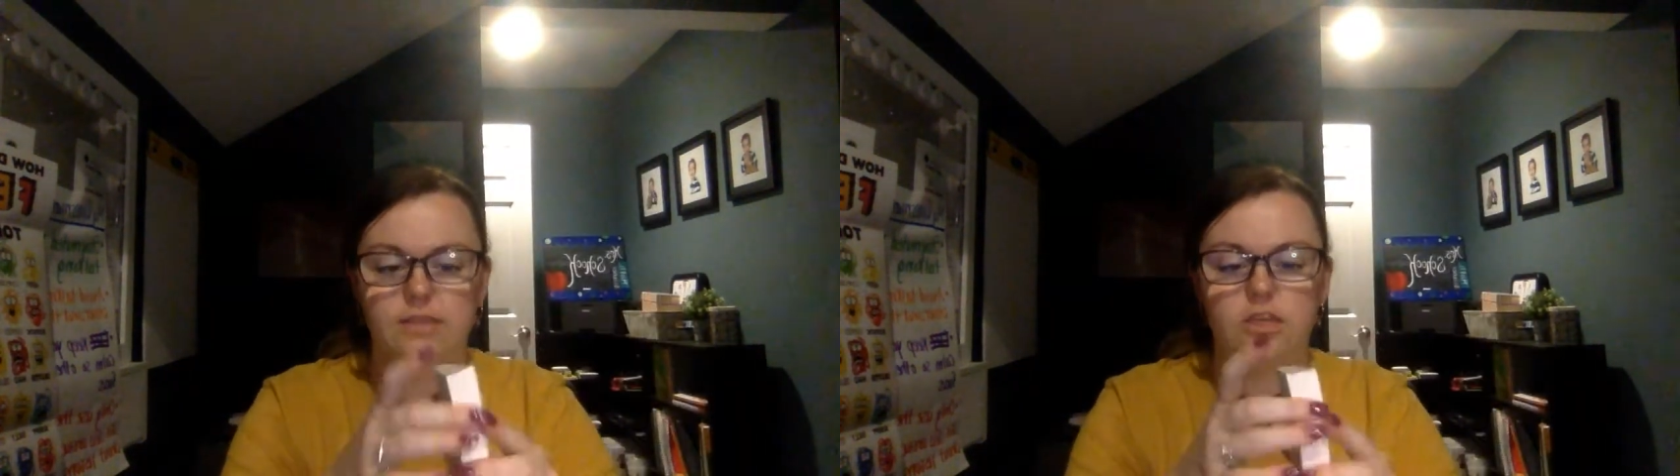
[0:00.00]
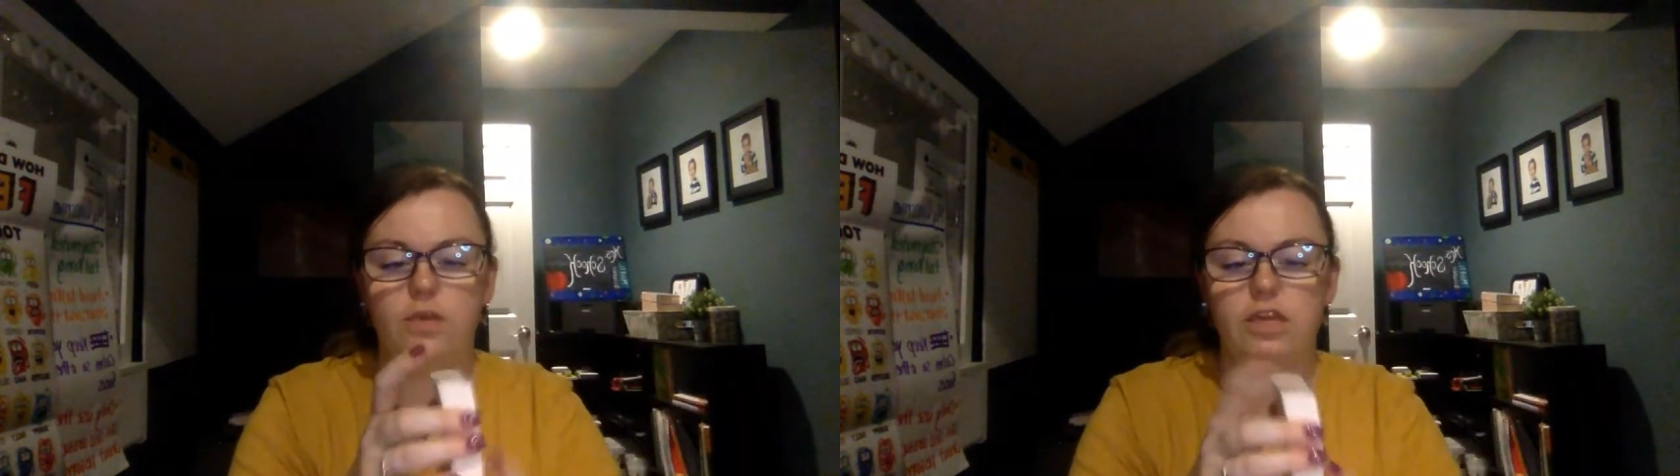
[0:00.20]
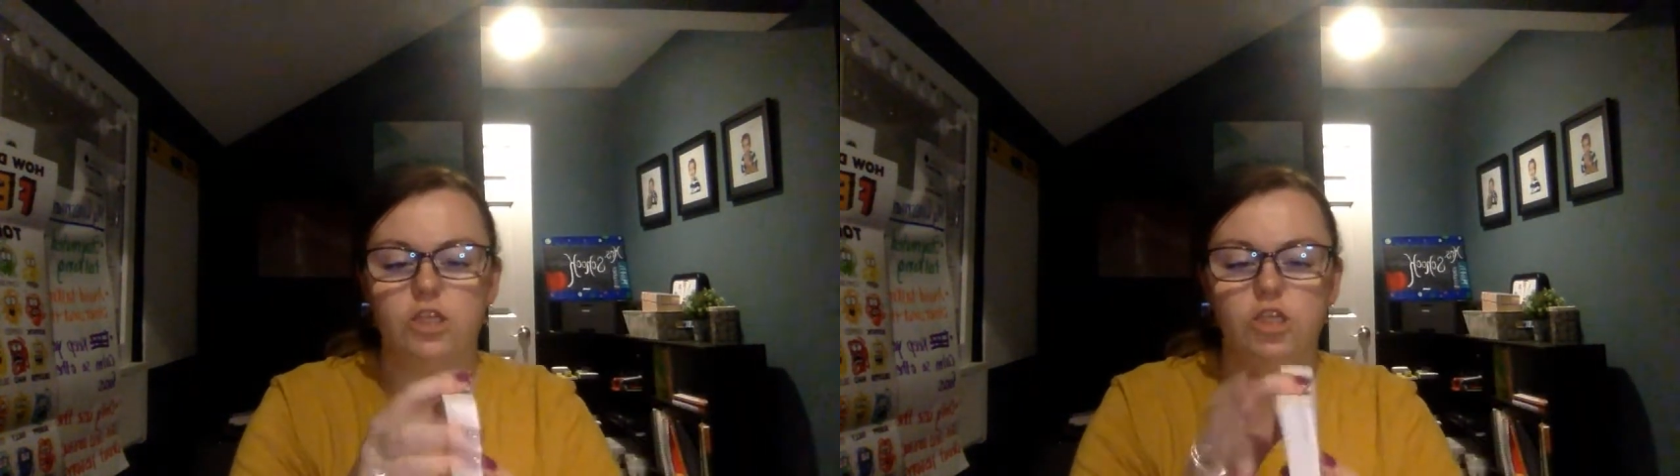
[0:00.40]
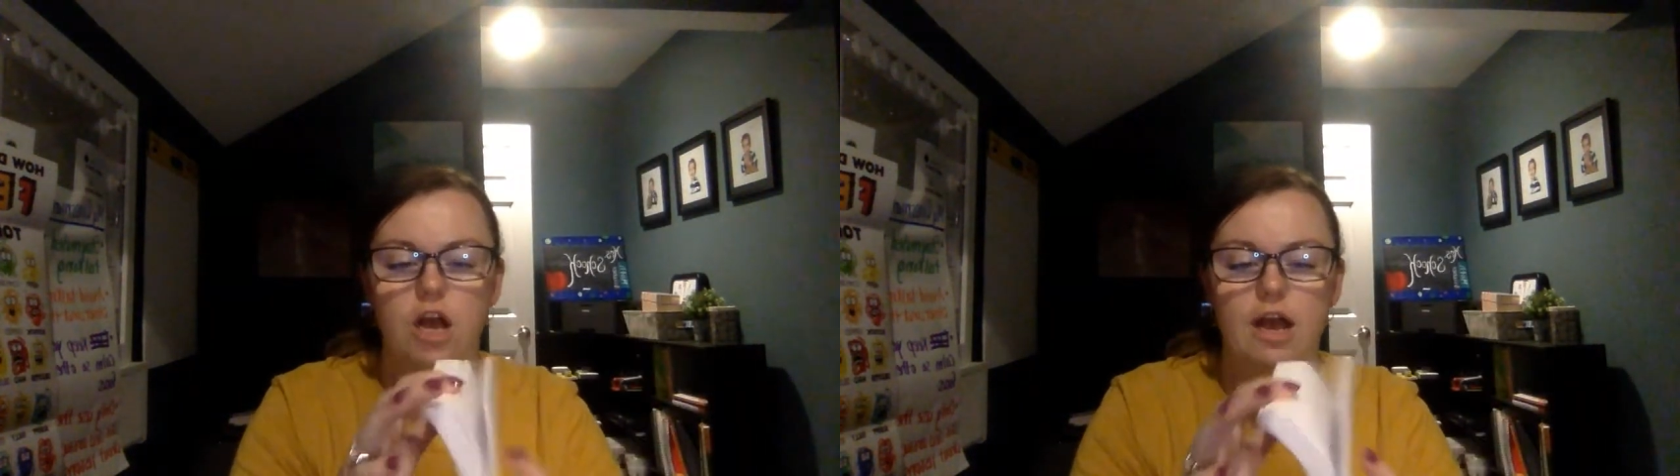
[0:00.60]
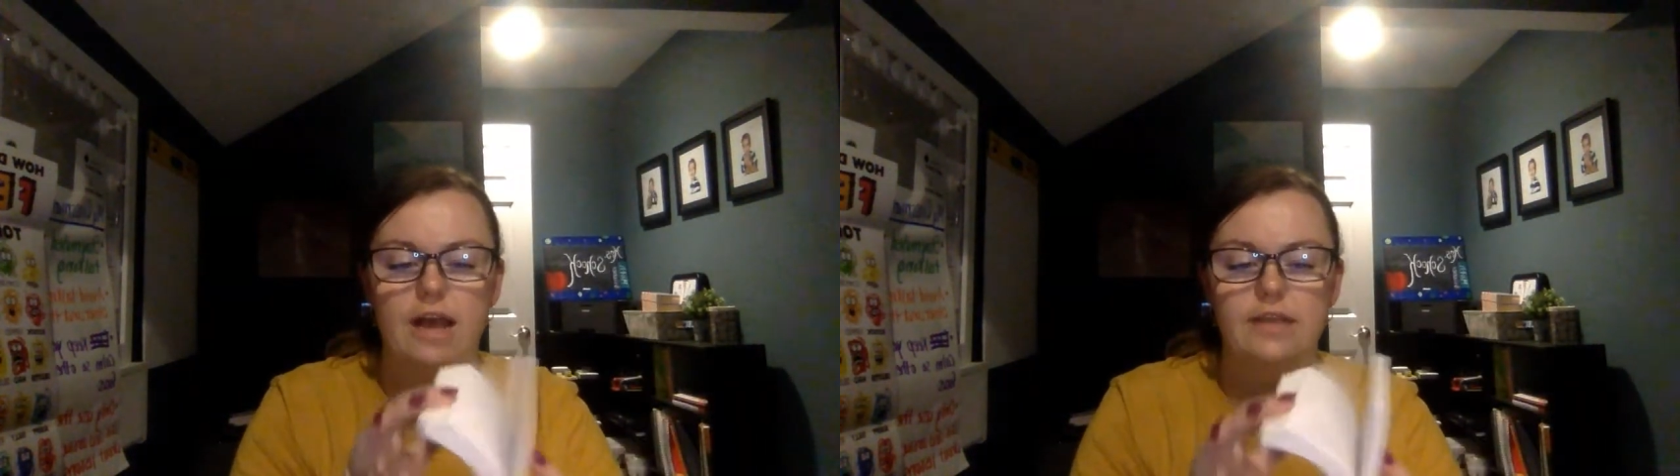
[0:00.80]
and you each
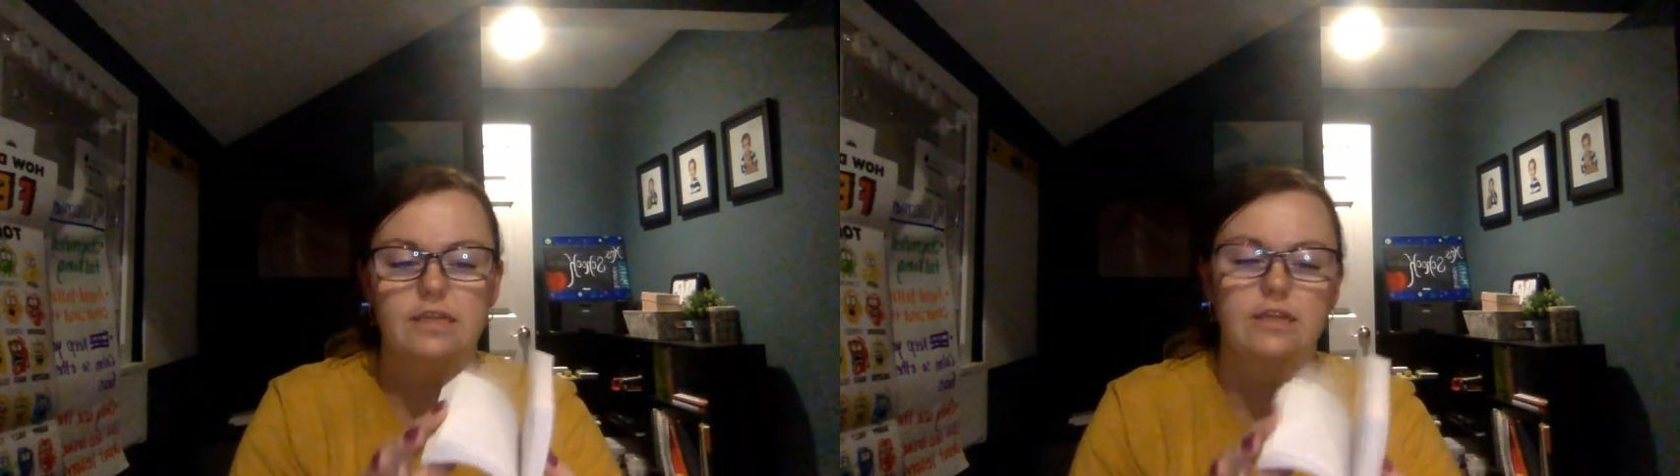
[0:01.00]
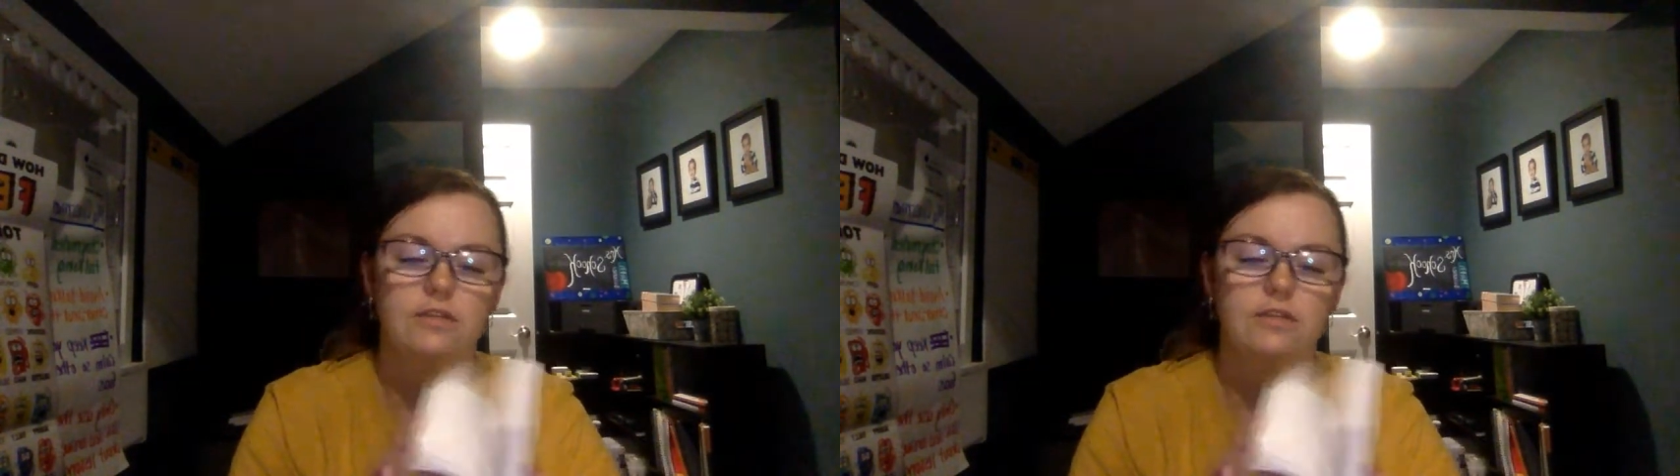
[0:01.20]
got